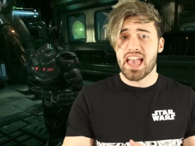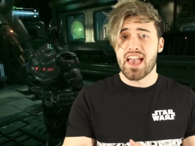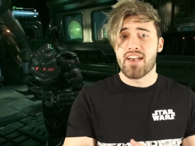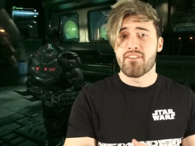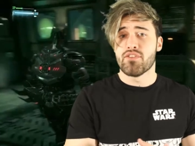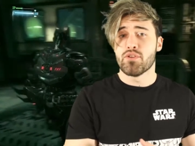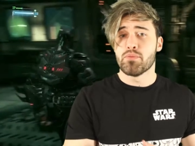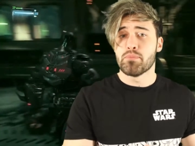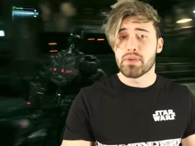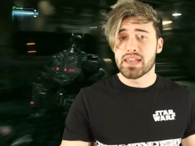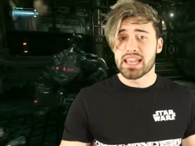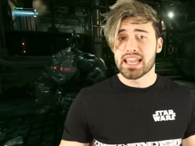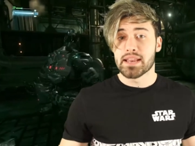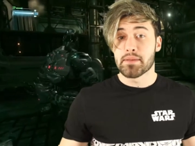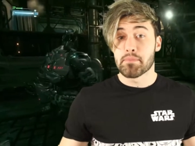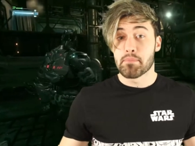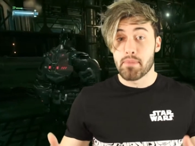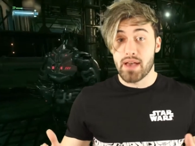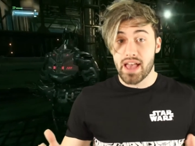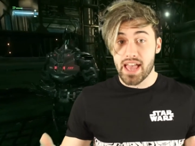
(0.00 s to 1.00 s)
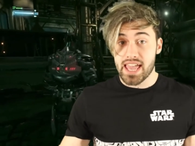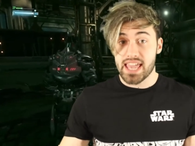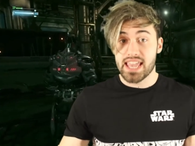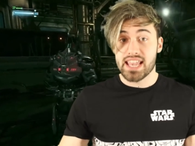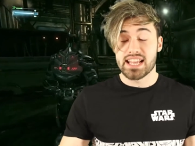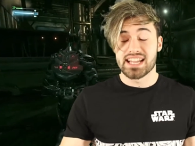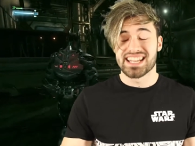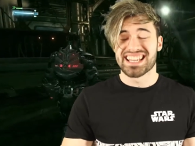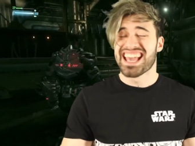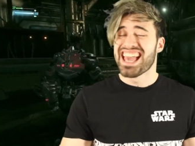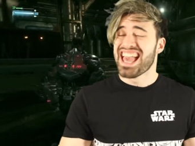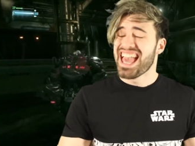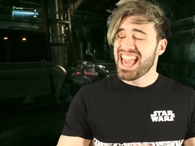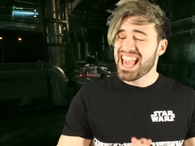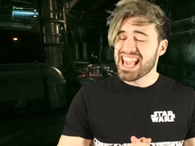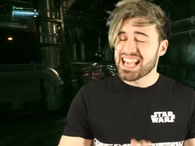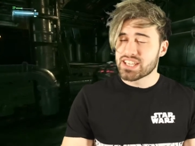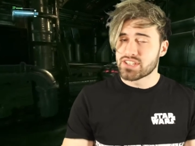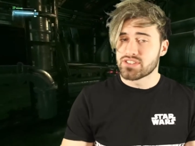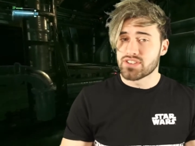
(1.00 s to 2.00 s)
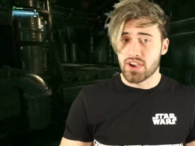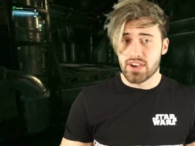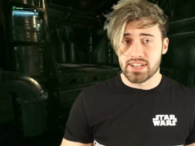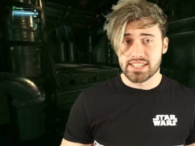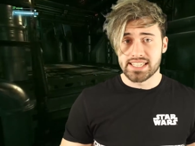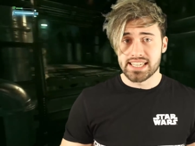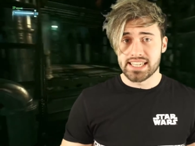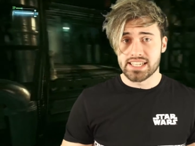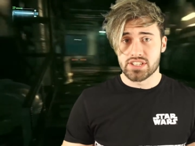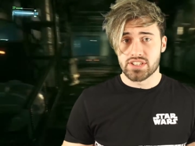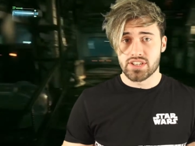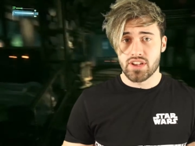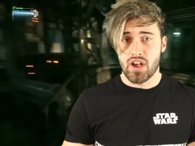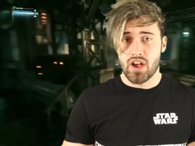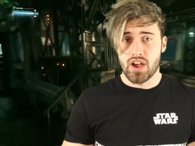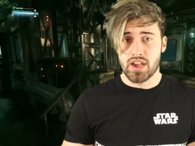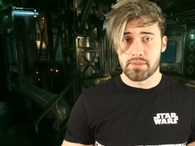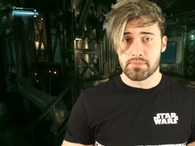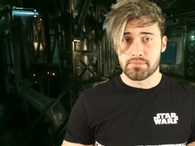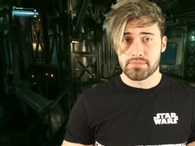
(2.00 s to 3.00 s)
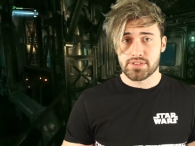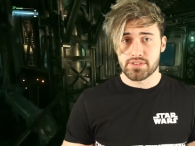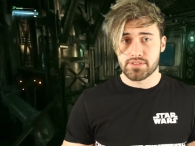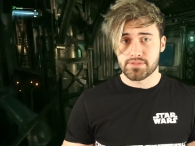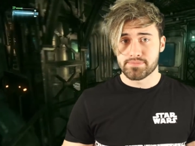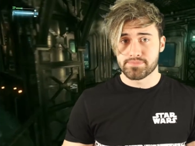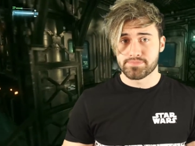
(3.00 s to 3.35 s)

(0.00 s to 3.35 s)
ever been made. Exciting times.